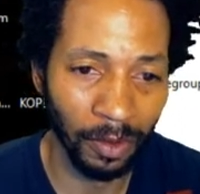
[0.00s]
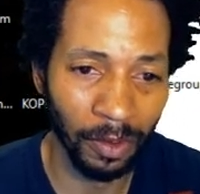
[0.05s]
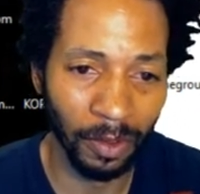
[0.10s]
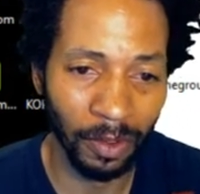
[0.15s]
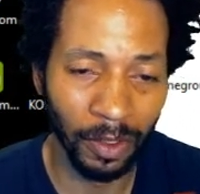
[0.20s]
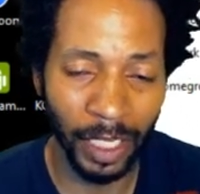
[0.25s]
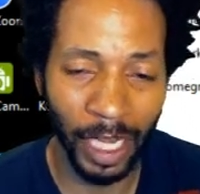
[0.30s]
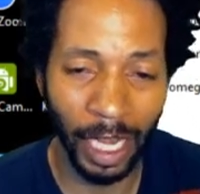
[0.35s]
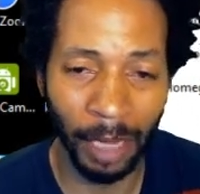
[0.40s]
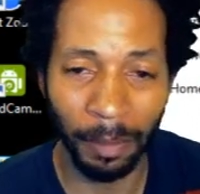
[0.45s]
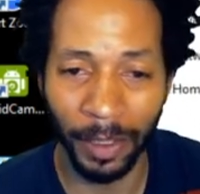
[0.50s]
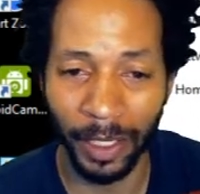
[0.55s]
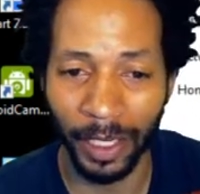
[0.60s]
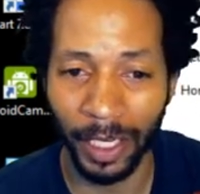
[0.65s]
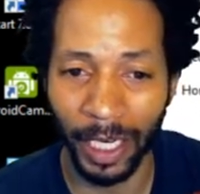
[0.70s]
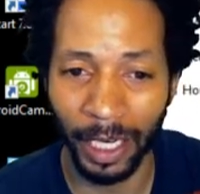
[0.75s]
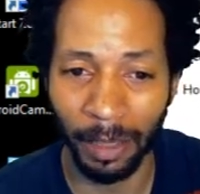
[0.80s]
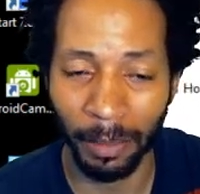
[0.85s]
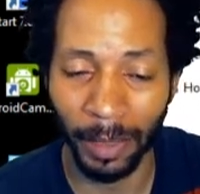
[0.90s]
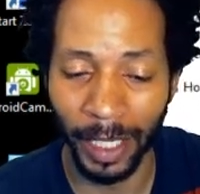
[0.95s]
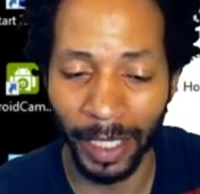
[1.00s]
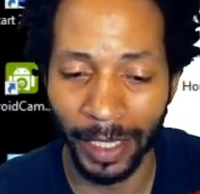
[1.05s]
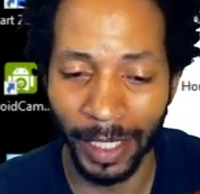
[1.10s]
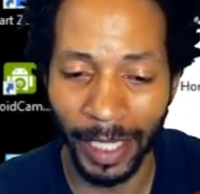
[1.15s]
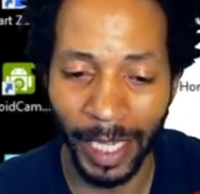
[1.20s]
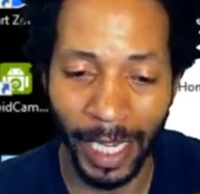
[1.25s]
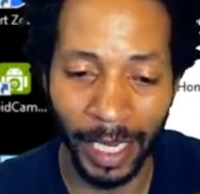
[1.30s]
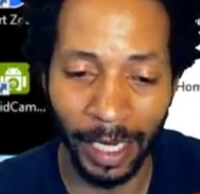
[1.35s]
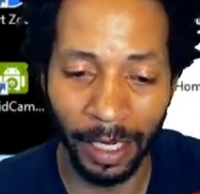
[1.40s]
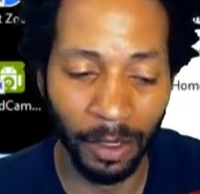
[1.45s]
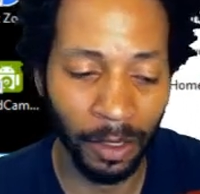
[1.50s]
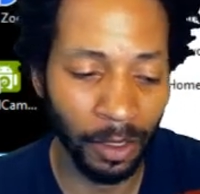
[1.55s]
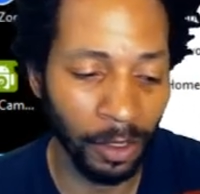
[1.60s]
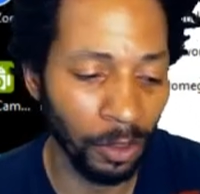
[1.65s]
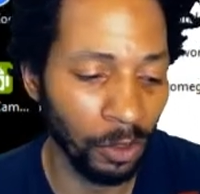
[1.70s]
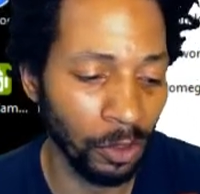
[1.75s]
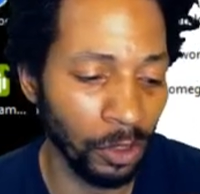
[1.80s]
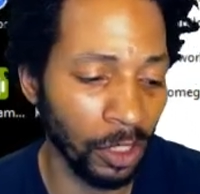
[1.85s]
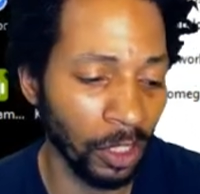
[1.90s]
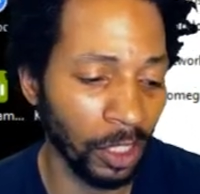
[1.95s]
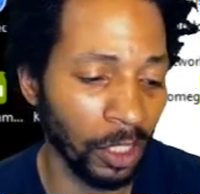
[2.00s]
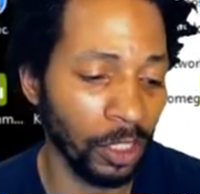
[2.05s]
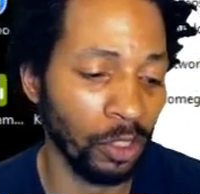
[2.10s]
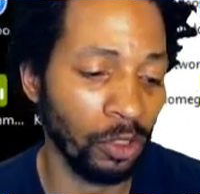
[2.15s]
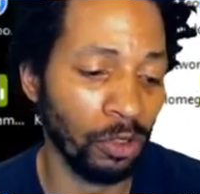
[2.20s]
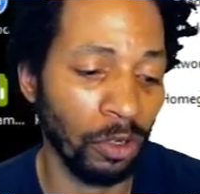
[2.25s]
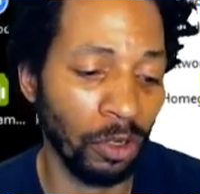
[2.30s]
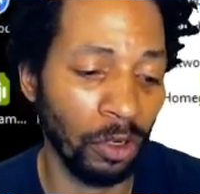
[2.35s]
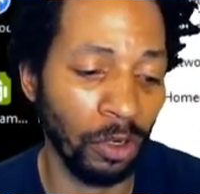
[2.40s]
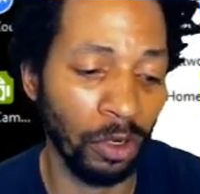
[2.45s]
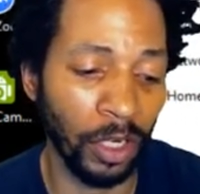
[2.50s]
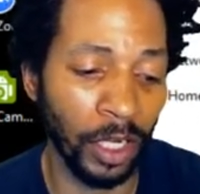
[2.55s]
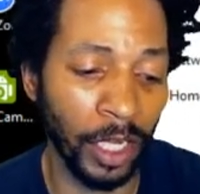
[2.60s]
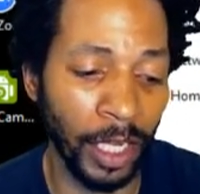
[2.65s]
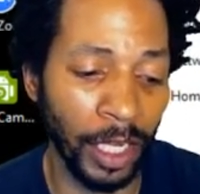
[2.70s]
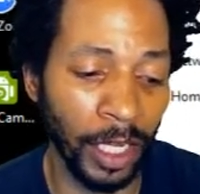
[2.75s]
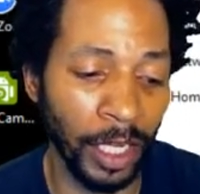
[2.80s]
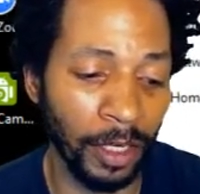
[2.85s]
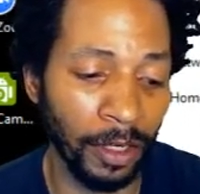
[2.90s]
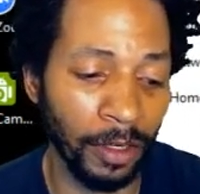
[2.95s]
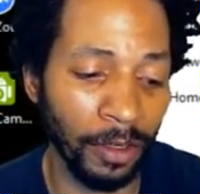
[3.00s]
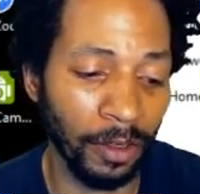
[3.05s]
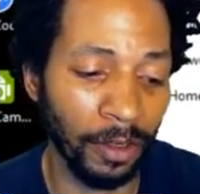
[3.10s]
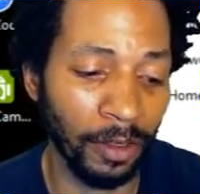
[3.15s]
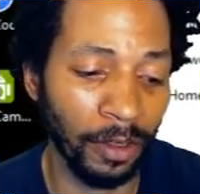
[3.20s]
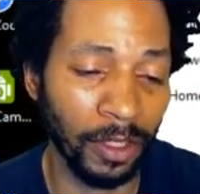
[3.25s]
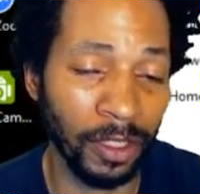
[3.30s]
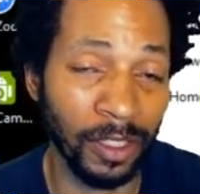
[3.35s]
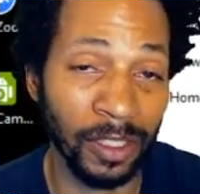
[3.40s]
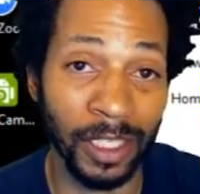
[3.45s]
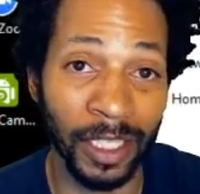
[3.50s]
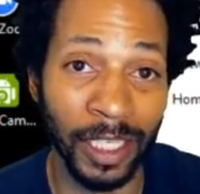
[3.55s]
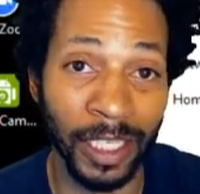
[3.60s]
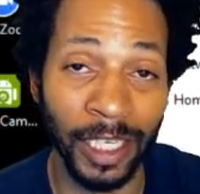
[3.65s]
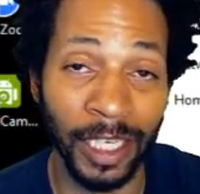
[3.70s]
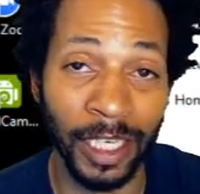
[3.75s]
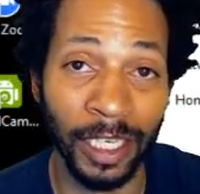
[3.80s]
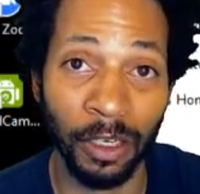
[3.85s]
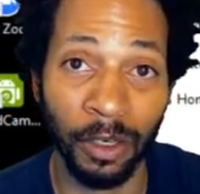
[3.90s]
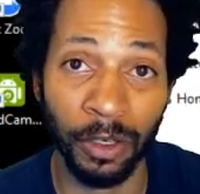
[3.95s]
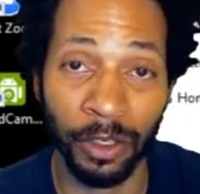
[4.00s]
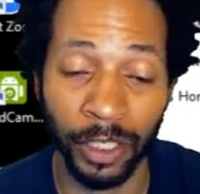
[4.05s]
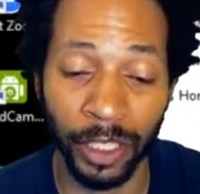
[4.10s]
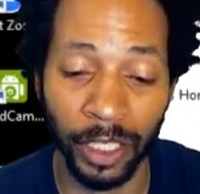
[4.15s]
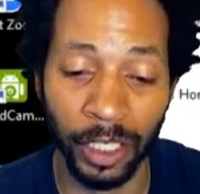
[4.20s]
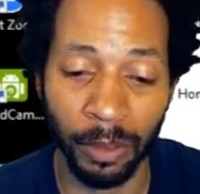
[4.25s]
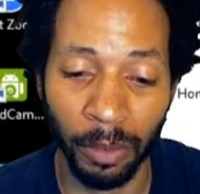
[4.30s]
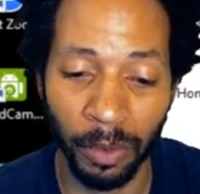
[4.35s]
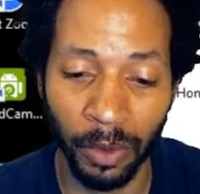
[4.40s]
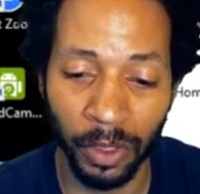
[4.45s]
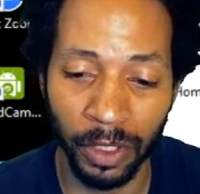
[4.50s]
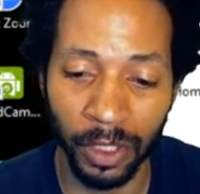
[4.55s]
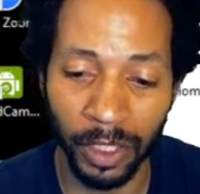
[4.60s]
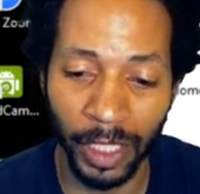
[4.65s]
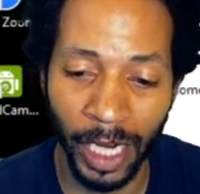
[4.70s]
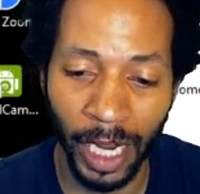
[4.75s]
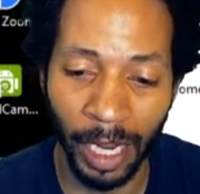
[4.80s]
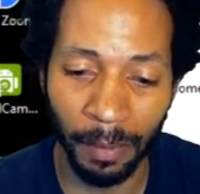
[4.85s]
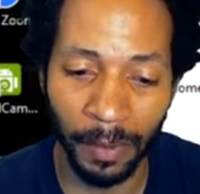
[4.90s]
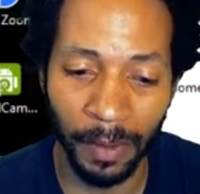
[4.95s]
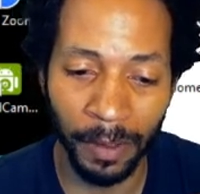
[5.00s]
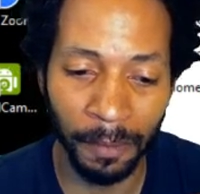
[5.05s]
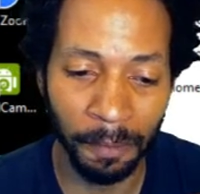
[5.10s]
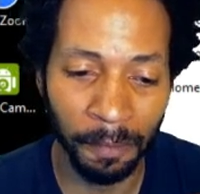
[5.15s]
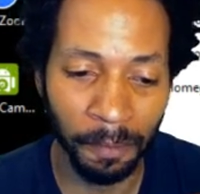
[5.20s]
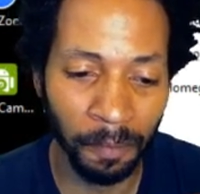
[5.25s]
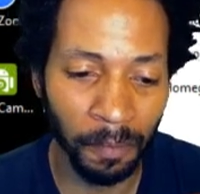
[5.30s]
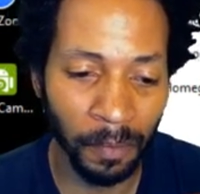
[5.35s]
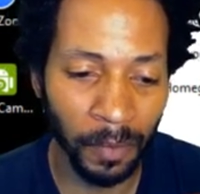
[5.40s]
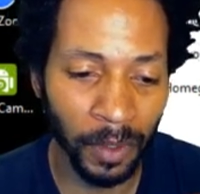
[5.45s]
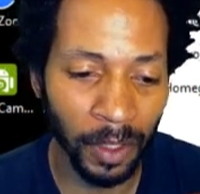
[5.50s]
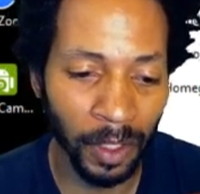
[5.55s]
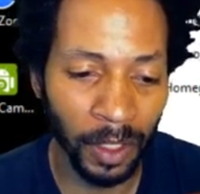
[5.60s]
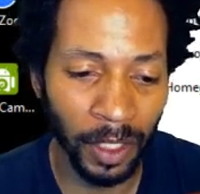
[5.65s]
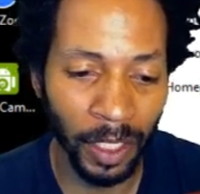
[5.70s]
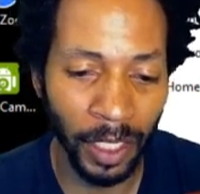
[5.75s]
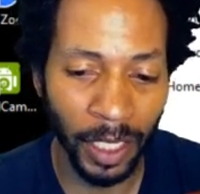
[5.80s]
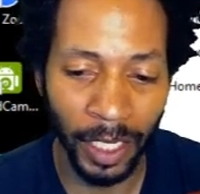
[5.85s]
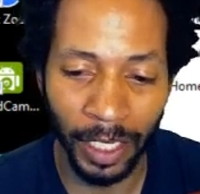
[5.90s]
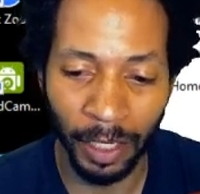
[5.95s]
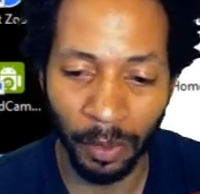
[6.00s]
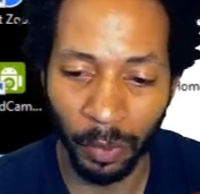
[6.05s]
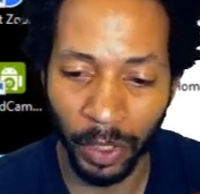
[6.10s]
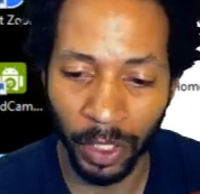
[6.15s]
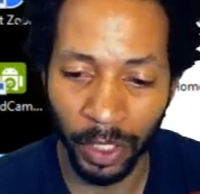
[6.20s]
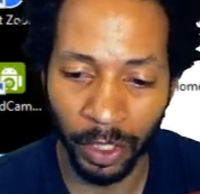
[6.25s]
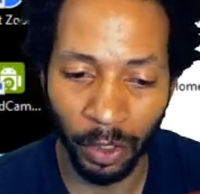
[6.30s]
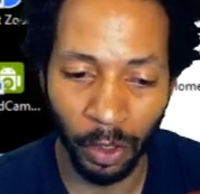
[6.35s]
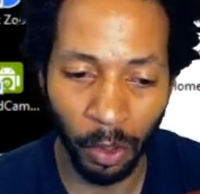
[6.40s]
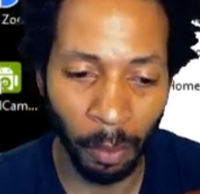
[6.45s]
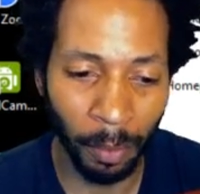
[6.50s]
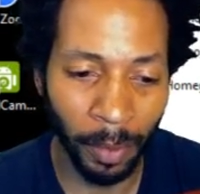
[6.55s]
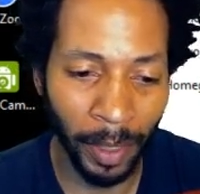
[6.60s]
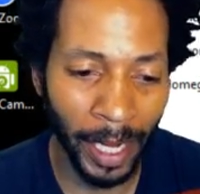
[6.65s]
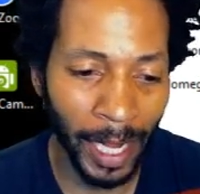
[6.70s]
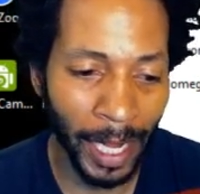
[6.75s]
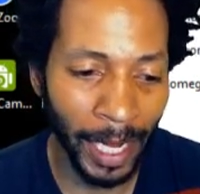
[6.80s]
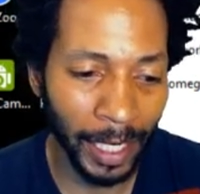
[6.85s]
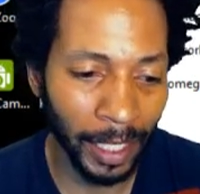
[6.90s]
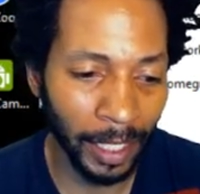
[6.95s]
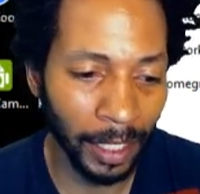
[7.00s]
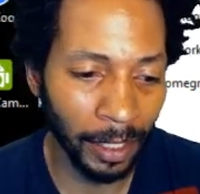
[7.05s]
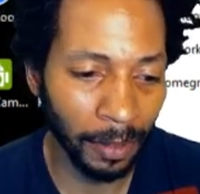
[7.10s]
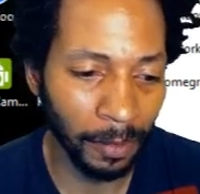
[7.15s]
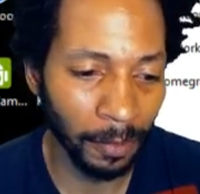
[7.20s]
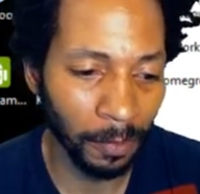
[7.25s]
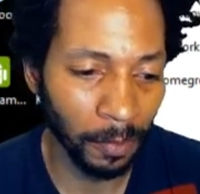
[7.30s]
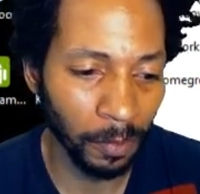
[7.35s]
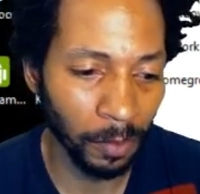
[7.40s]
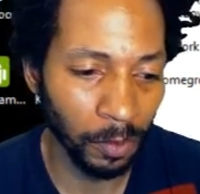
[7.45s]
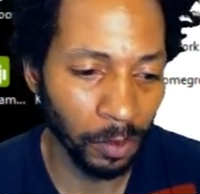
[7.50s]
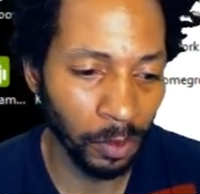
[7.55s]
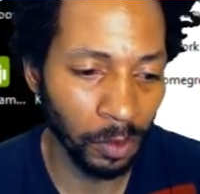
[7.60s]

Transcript: Copy the name like that. Use the Control and the C key on your keyboard to copy, and then we're gonna go back to